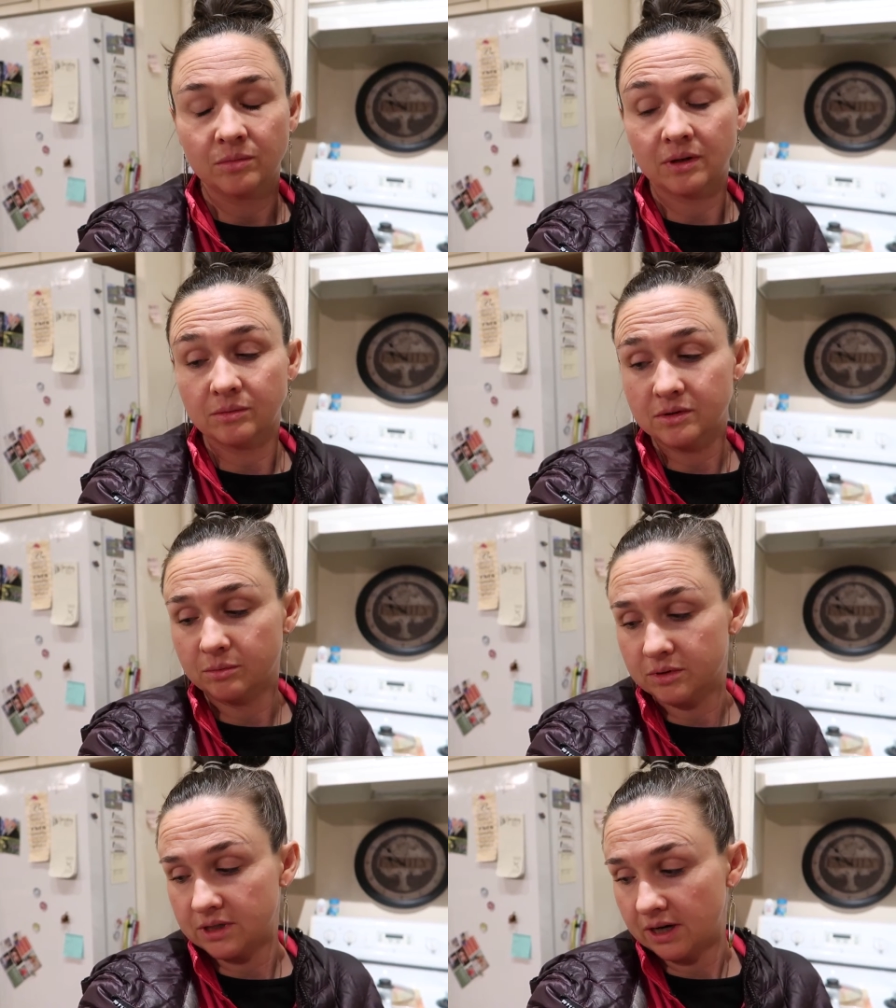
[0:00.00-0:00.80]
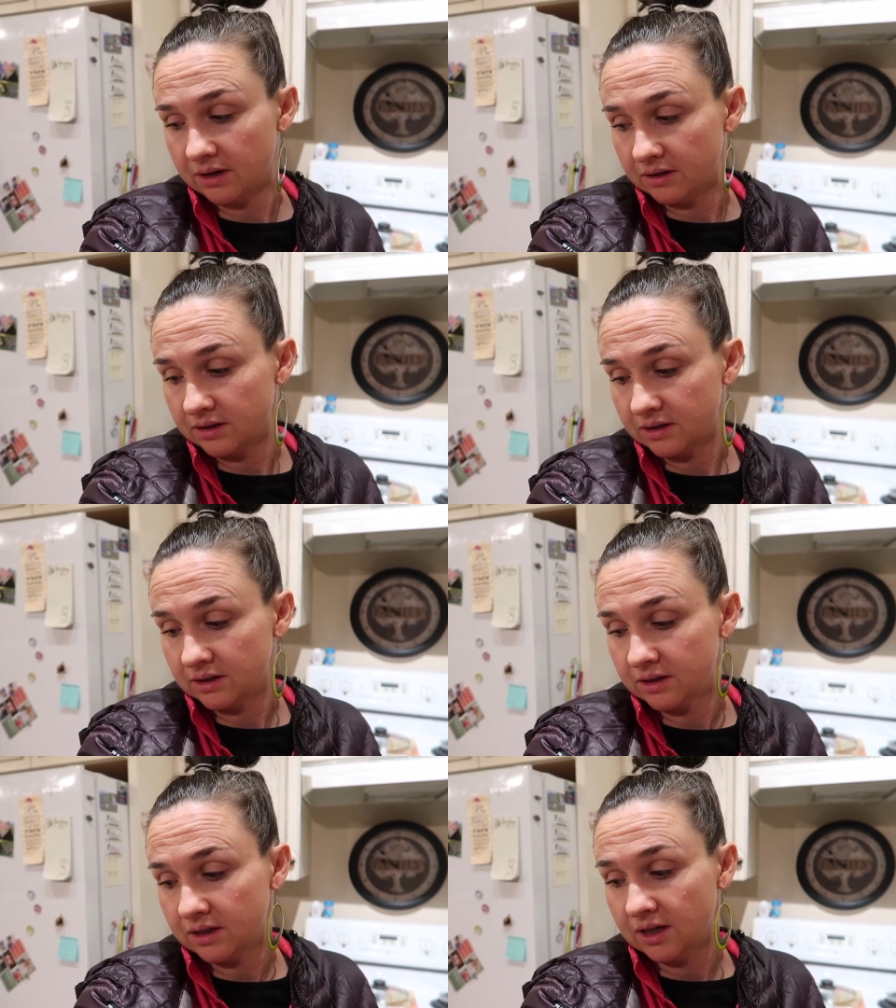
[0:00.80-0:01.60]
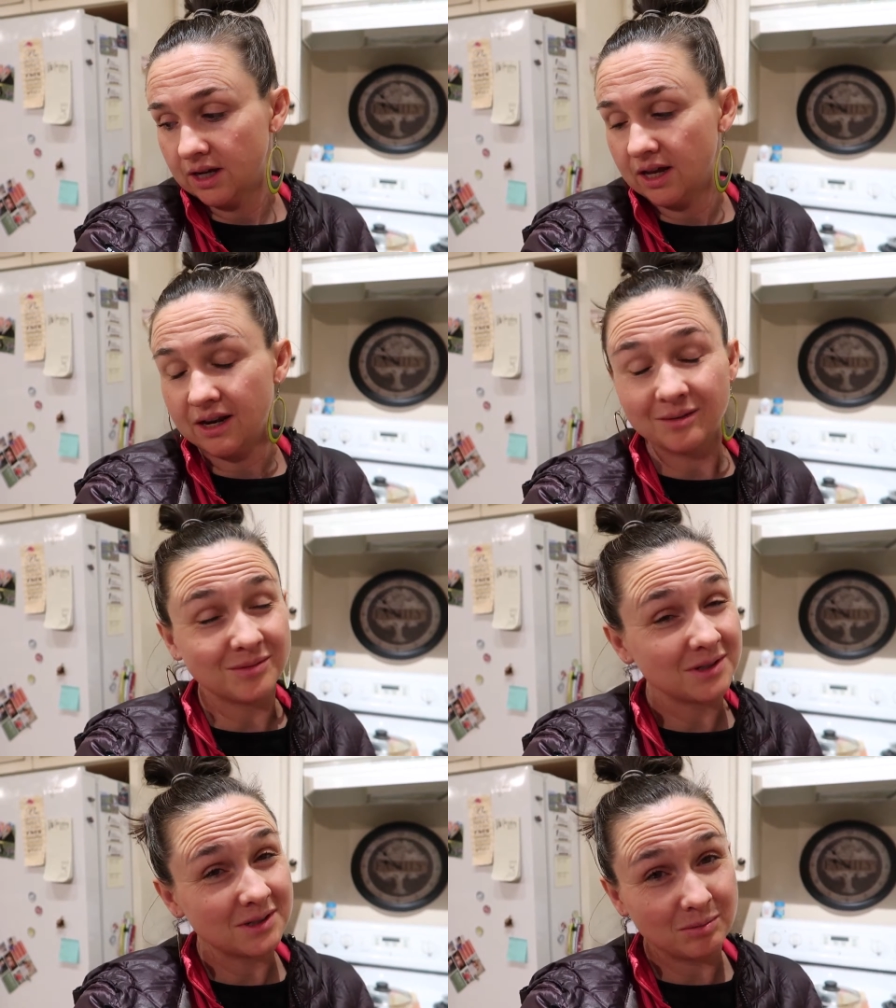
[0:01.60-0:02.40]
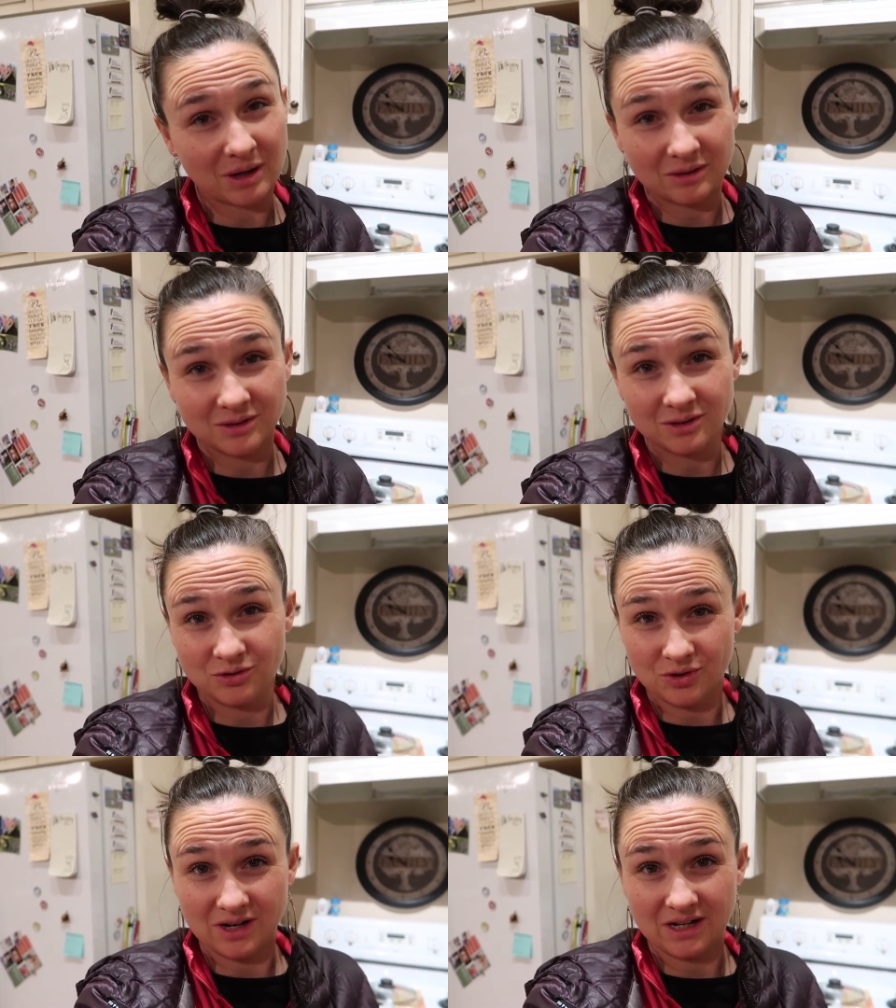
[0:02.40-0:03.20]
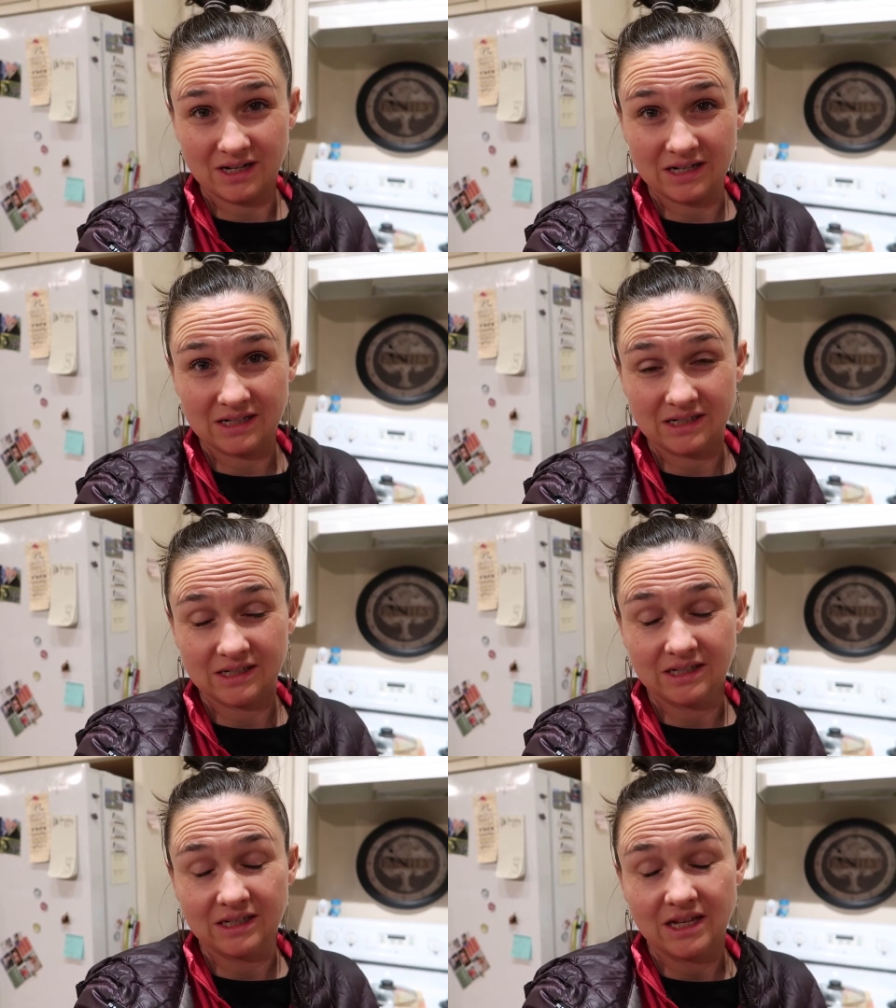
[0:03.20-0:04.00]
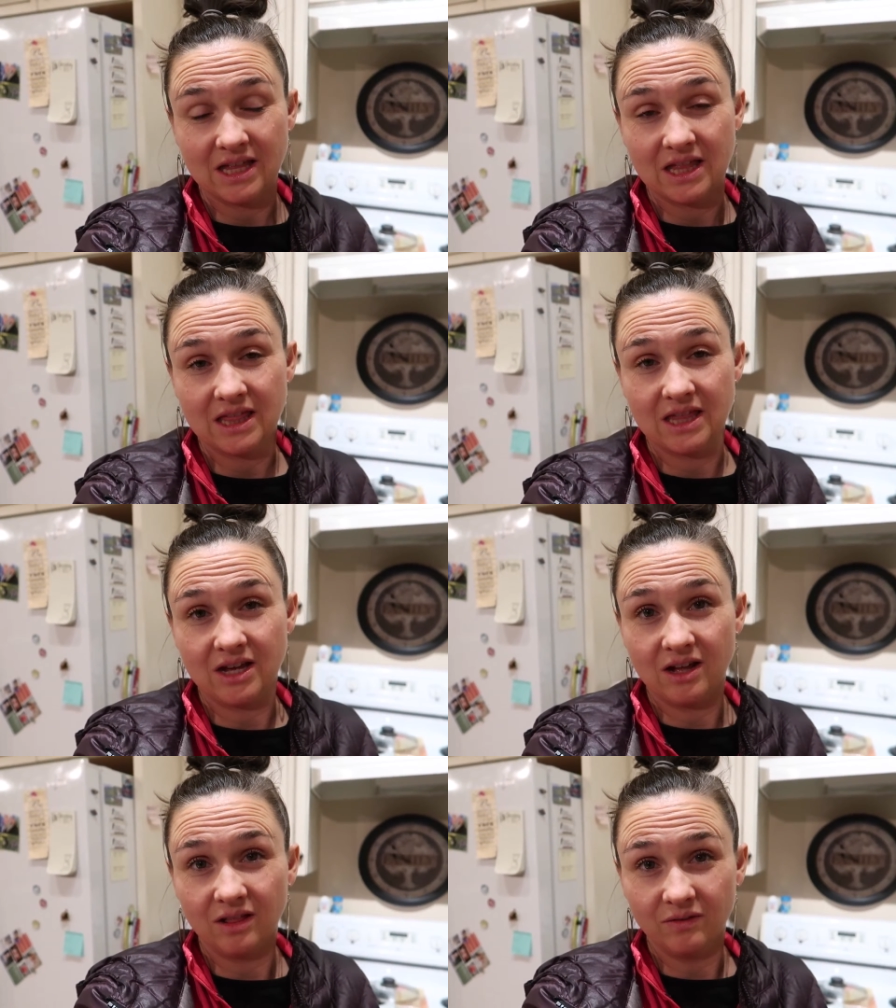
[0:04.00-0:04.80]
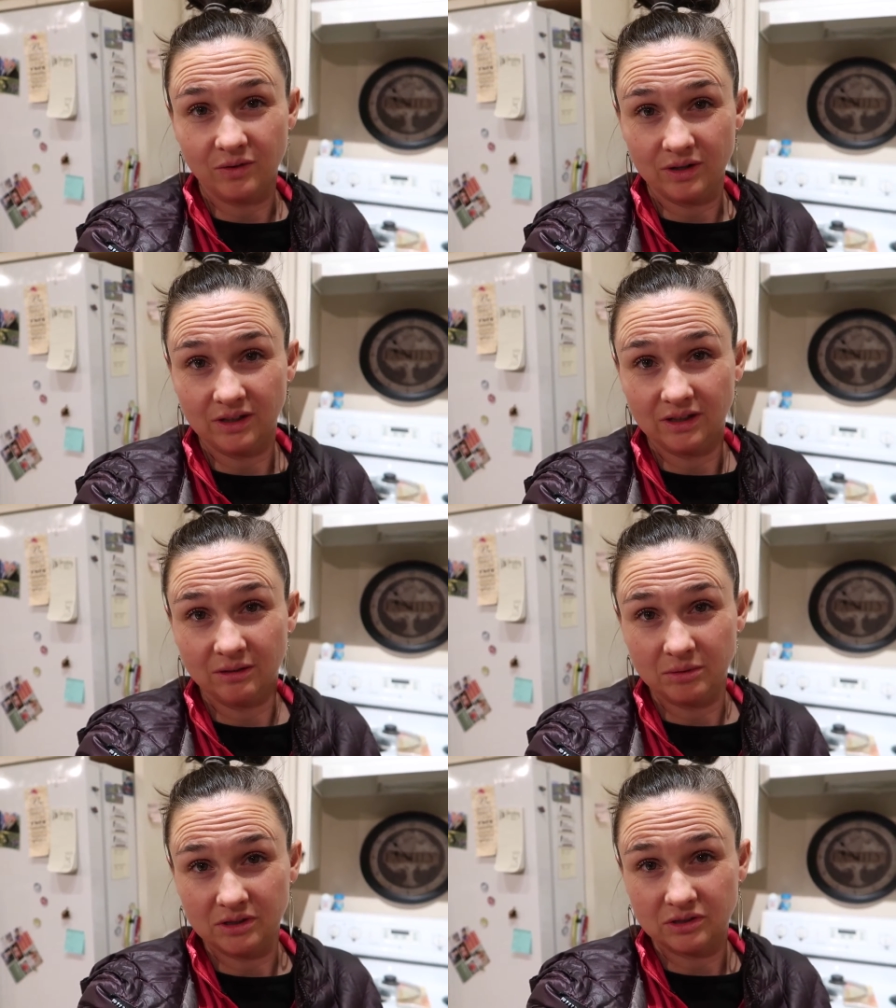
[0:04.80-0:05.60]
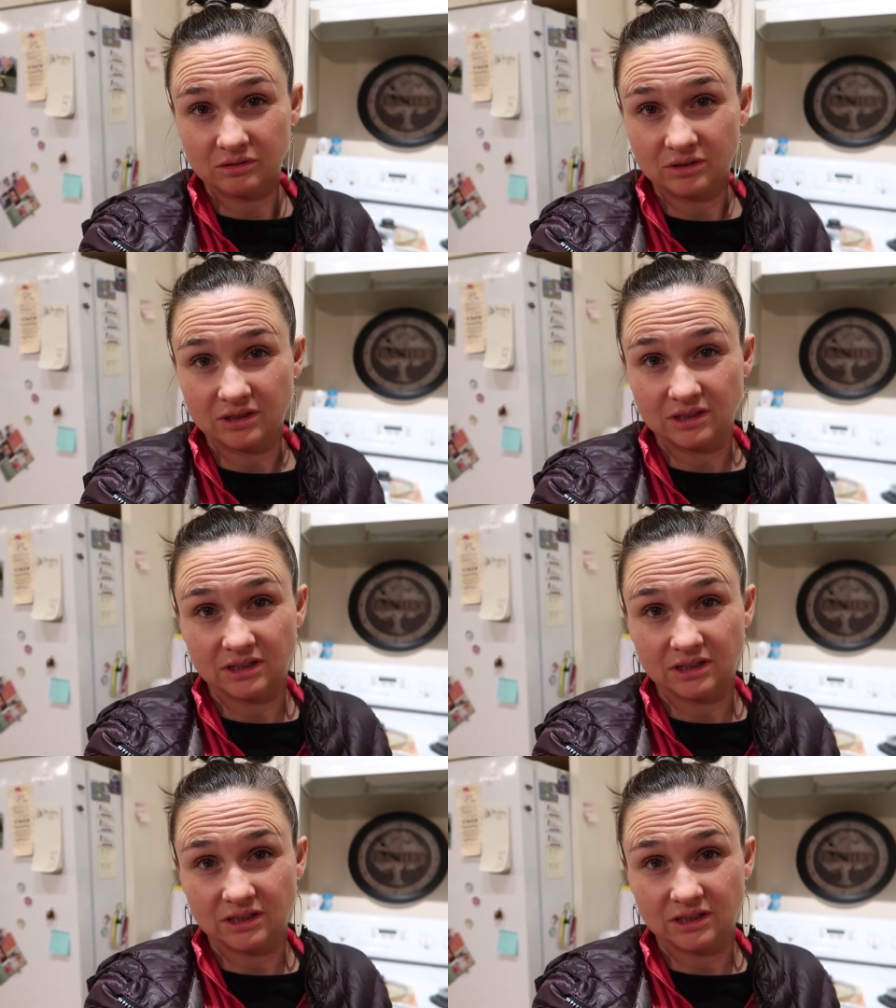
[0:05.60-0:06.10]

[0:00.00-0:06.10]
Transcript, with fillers: but I'm super tired and I'm just about to drink the olive oil lemon juice.